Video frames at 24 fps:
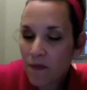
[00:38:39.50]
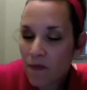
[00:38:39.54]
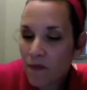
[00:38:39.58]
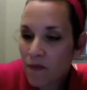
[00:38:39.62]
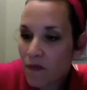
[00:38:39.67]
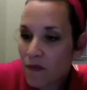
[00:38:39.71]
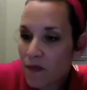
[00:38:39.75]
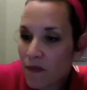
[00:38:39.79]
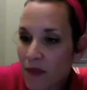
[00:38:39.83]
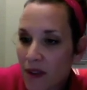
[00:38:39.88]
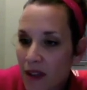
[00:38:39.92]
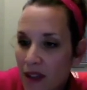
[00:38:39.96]

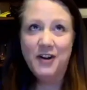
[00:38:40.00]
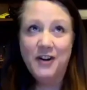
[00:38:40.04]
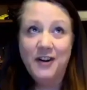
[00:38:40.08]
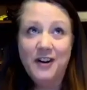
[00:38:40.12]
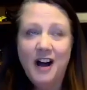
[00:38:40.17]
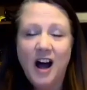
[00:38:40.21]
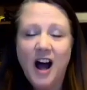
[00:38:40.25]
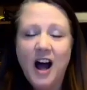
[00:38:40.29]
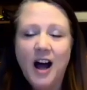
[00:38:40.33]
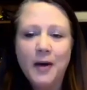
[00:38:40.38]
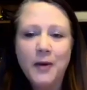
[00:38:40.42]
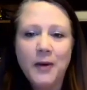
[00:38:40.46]
We are
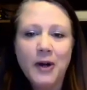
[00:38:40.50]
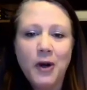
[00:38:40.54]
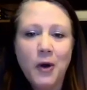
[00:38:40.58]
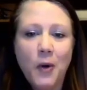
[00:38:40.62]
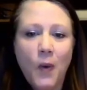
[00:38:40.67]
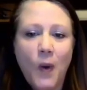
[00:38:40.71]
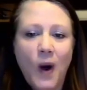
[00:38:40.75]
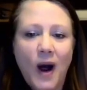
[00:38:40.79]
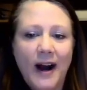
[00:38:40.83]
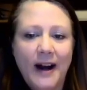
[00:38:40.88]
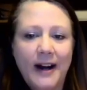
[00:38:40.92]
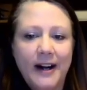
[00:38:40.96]
not
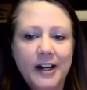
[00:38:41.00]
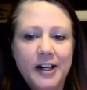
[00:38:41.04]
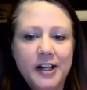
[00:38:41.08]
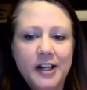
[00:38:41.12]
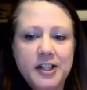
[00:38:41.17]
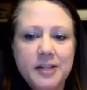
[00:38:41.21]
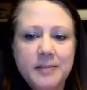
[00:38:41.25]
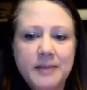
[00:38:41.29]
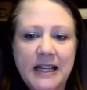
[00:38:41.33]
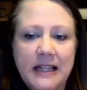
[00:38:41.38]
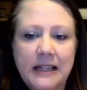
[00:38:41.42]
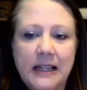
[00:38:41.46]
required
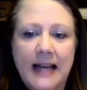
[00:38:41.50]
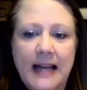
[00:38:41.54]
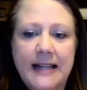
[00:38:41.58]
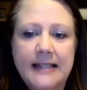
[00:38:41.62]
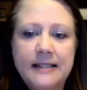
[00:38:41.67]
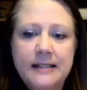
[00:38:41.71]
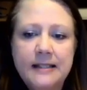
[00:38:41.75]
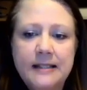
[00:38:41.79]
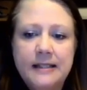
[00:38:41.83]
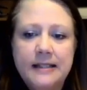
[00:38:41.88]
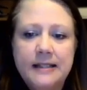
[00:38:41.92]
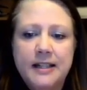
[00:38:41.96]
to be
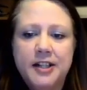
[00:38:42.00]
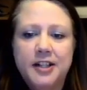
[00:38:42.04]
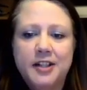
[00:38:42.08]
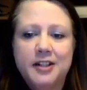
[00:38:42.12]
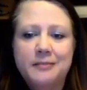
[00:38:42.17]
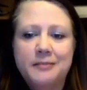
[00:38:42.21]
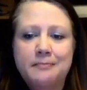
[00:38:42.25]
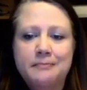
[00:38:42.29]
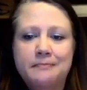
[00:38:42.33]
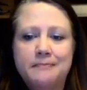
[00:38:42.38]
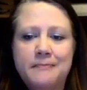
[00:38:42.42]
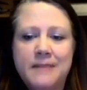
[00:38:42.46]
licensed
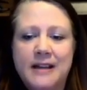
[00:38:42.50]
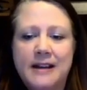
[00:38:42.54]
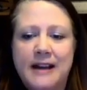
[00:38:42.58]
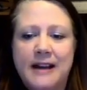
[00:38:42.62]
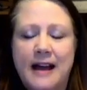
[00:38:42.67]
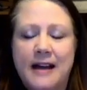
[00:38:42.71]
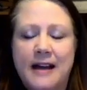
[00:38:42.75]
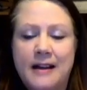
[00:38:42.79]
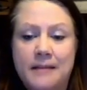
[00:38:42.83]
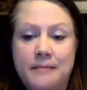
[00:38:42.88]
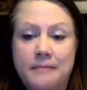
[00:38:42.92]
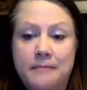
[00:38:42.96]
here
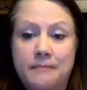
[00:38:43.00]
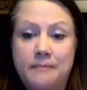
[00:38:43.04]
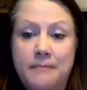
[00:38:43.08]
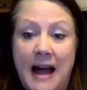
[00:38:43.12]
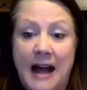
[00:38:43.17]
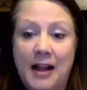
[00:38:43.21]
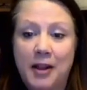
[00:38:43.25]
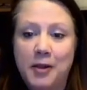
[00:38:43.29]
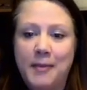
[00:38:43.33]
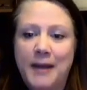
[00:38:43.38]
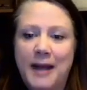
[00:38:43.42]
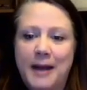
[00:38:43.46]
in
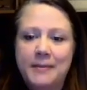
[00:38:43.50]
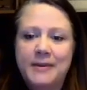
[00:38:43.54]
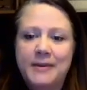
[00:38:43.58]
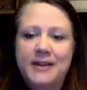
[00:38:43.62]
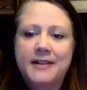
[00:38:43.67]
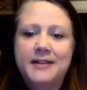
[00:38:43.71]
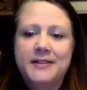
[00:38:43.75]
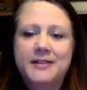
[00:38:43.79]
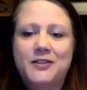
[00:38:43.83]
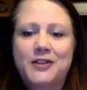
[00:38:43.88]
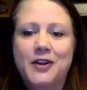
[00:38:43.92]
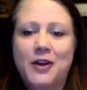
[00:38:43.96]

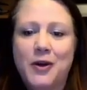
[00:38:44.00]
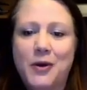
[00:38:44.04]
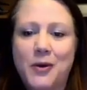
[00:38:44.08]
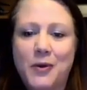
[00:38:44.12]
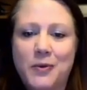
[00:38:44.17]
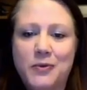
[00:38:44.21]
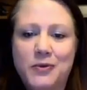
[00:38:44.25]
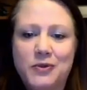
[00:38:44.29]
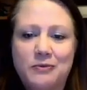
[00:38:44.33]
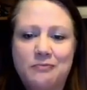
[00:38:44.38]
Alabama, so